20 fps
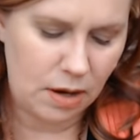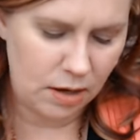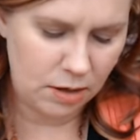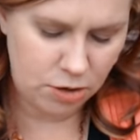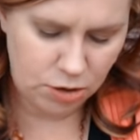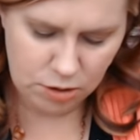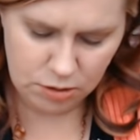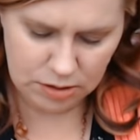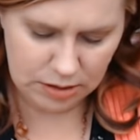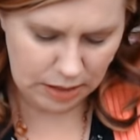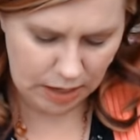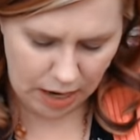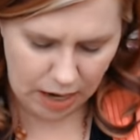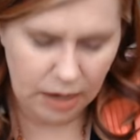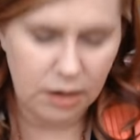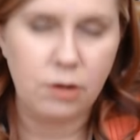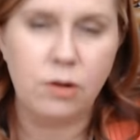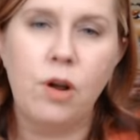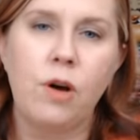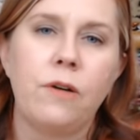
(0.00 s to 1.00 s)
Susan, I
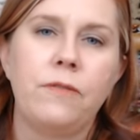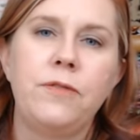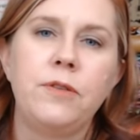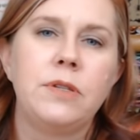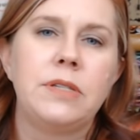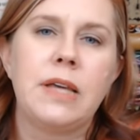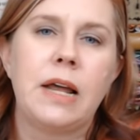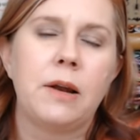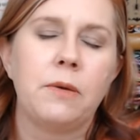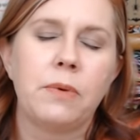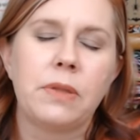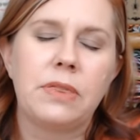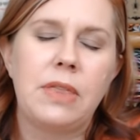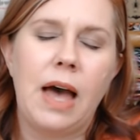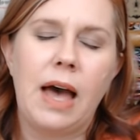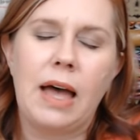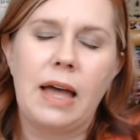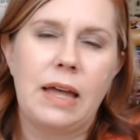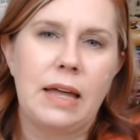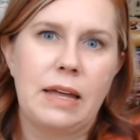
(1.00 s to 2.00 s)
don't know if you said it with
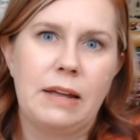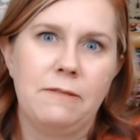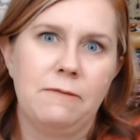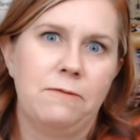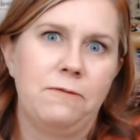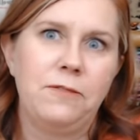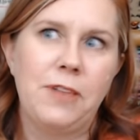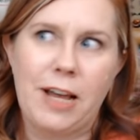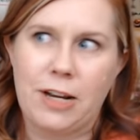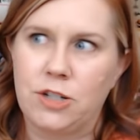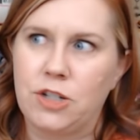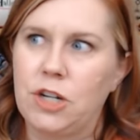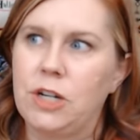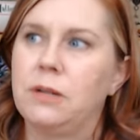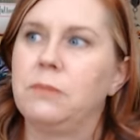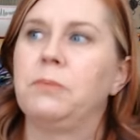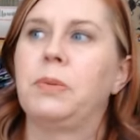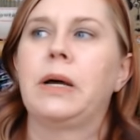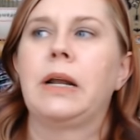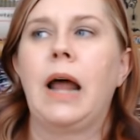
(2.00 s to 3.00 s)
that
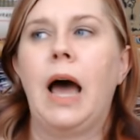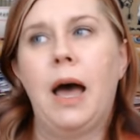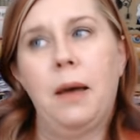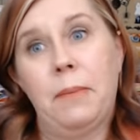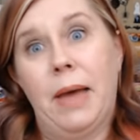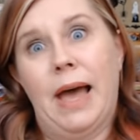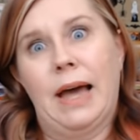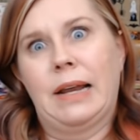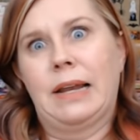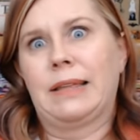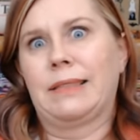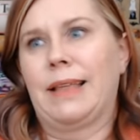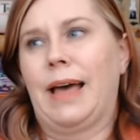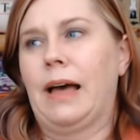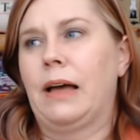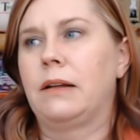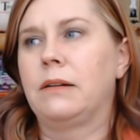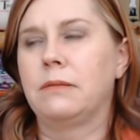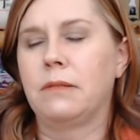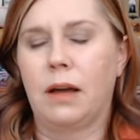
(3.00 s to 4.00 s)
inflection, but I'm adding
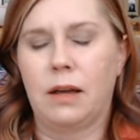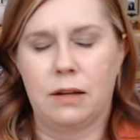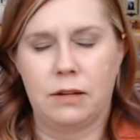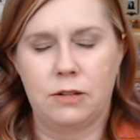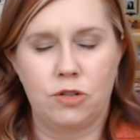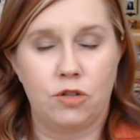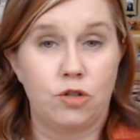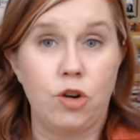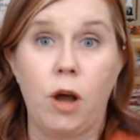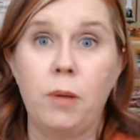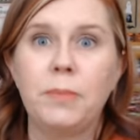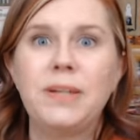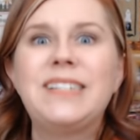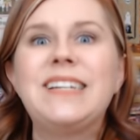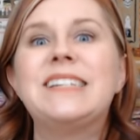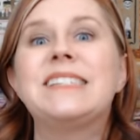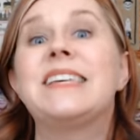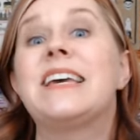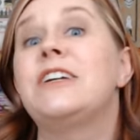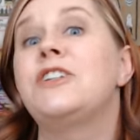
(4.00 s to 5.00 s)
that uh,
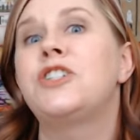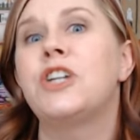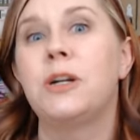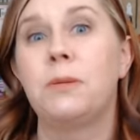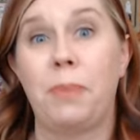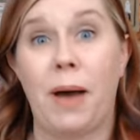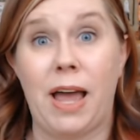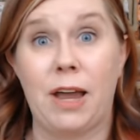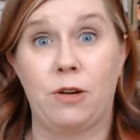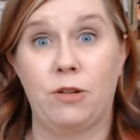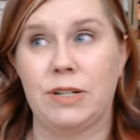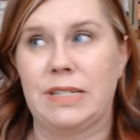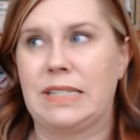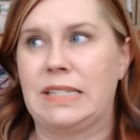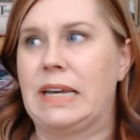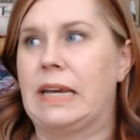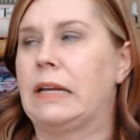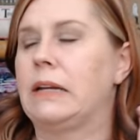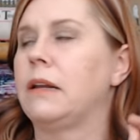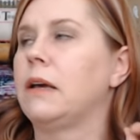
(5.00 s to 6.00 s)
dramatization by
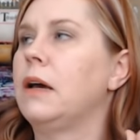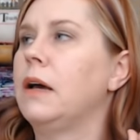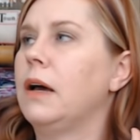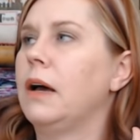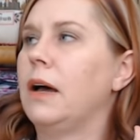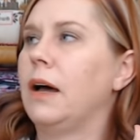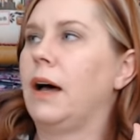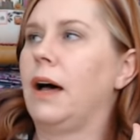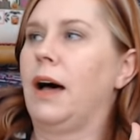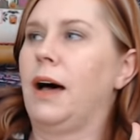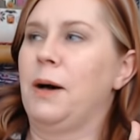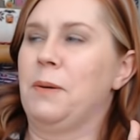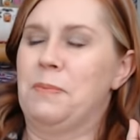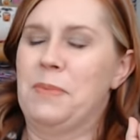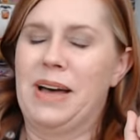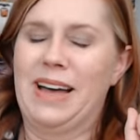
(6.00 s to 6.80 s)
Christine. Um,